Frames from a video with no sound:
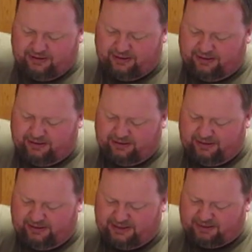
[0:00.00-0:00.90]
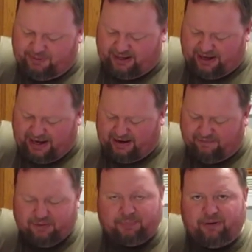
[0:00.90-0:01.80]
And uh, that's about
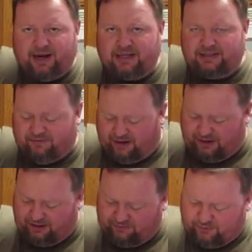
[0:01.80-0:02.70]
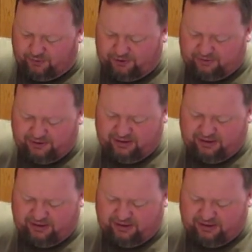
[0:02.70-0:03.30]
half the price of olive oil.